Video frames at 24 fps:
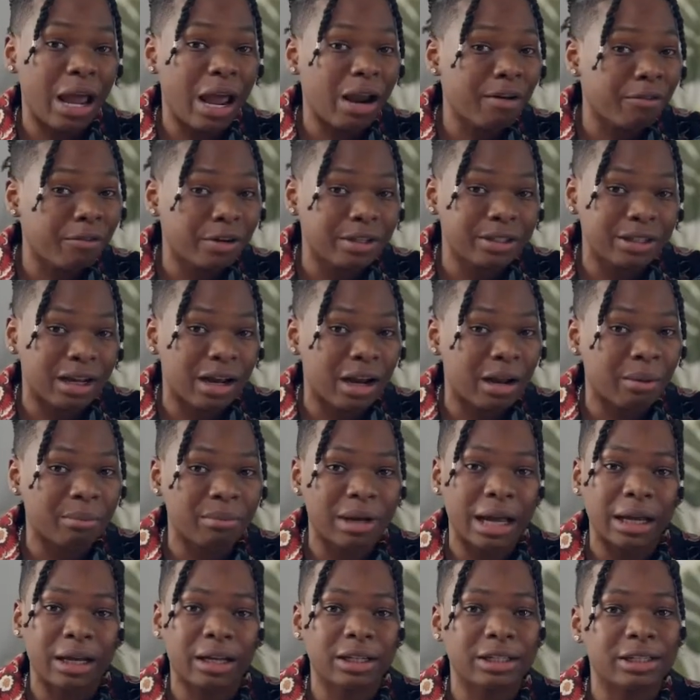Every time
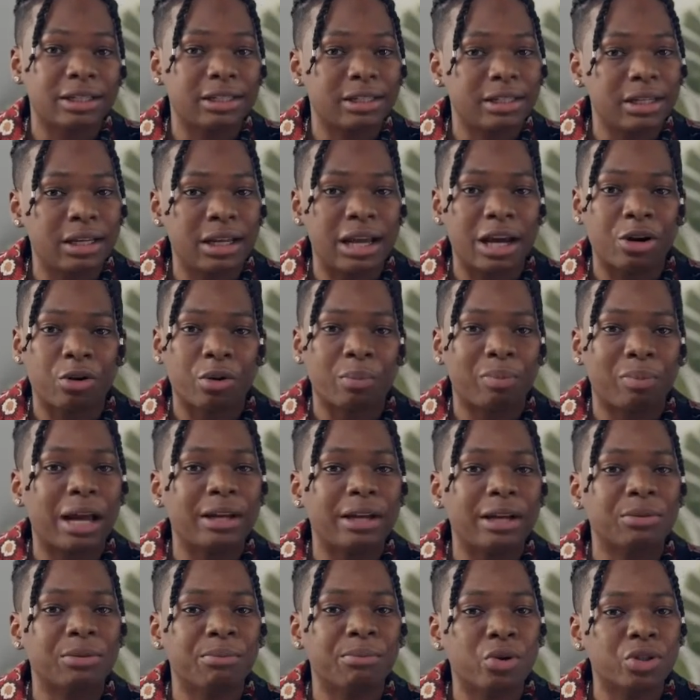I could see and reply
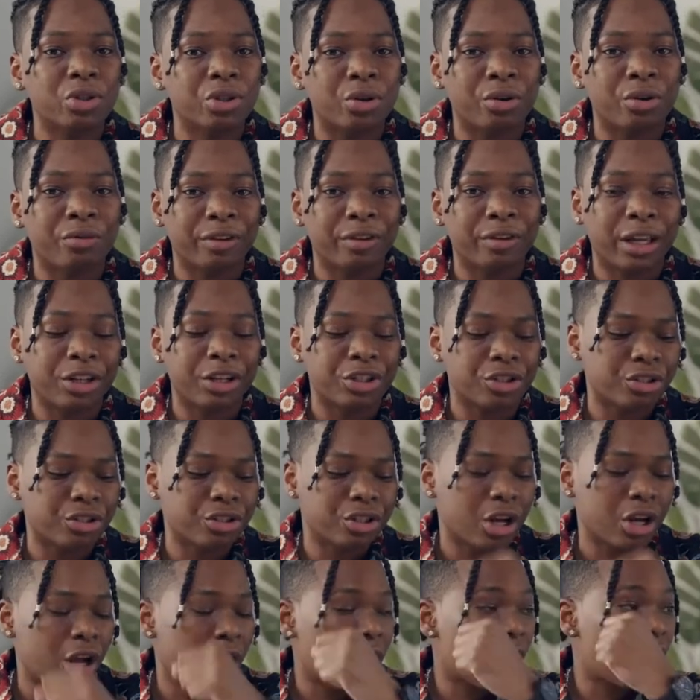to most
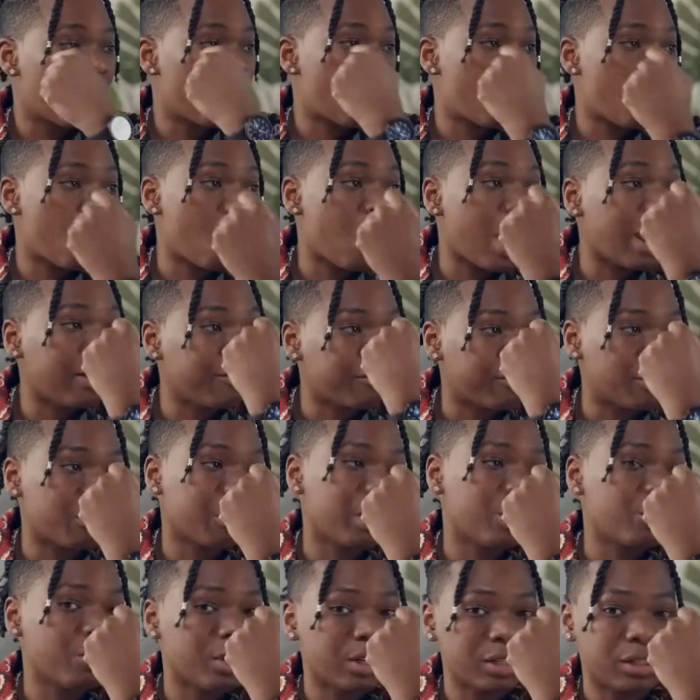notifications right from my
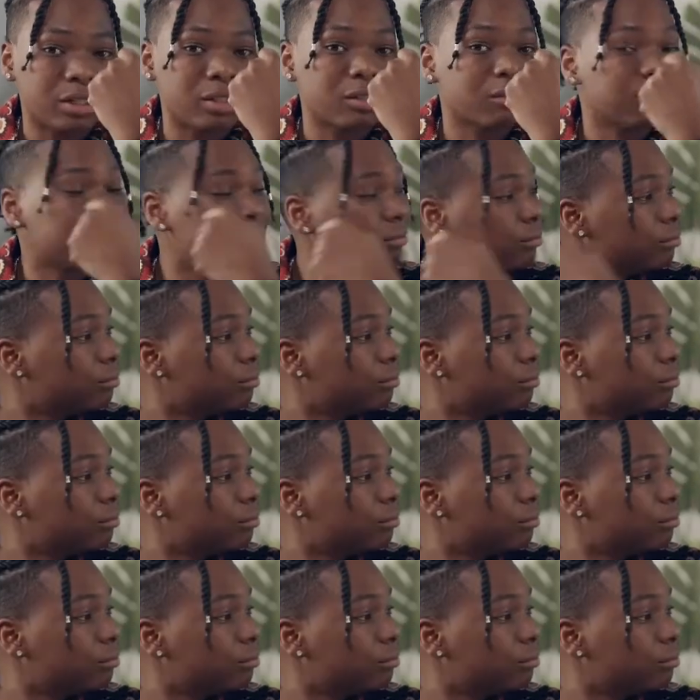wrist.